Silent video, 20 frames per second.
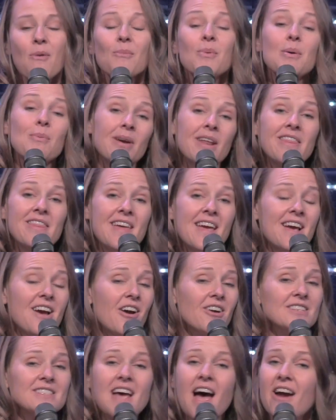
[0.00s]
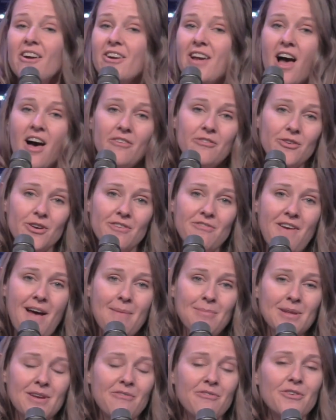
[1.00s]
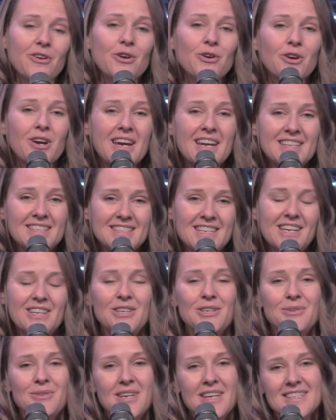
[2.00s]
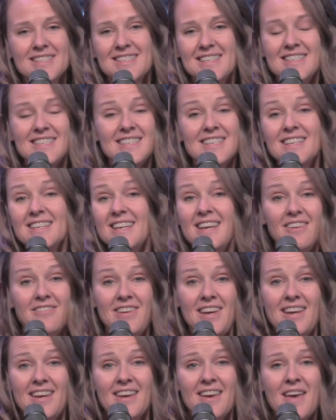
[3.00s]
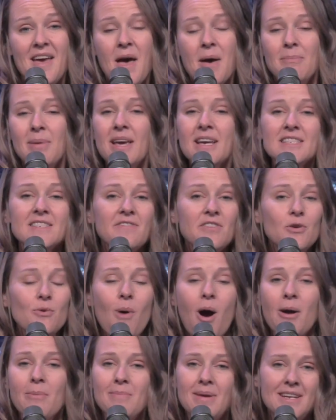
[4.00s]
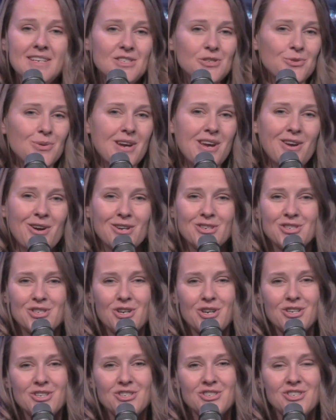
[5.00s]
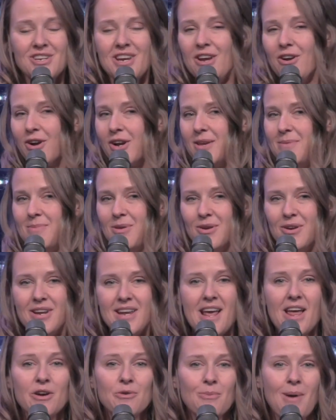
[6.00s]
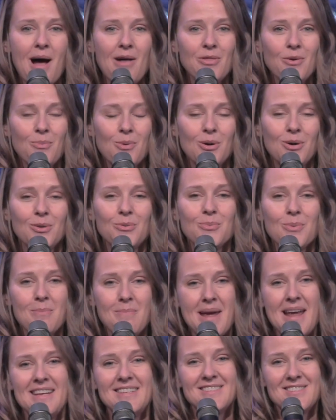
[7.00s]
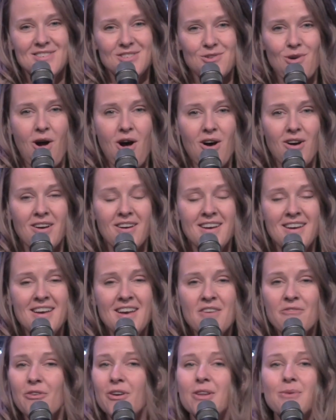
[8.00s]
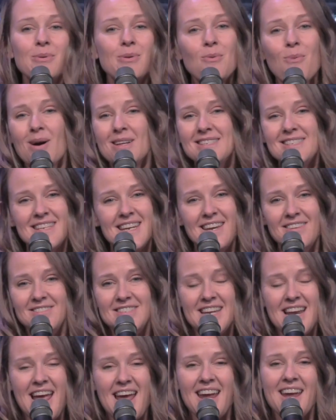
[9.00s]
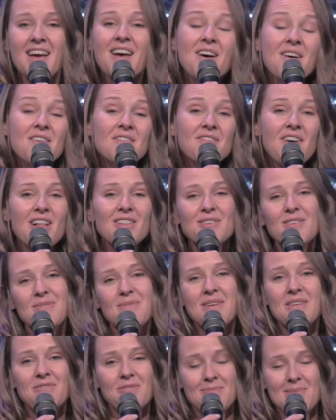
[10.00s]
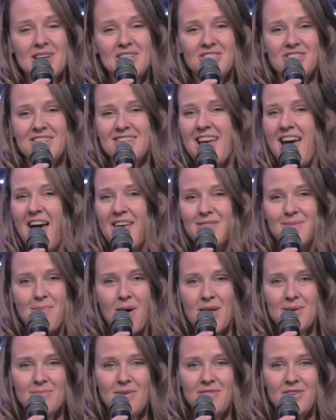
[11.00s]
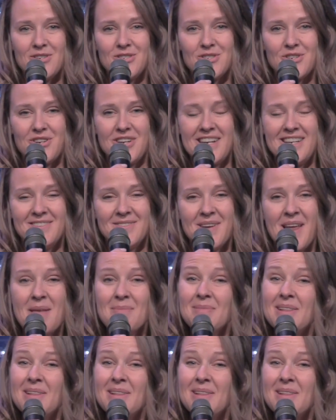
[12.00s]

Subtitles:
We want to thank our entire Calvary family for your continued consistent giving. Because of you, our ministry in our church, in our community, and around the world remains strong. For anyone who wants to give today, follow the information at the bottom of your screen.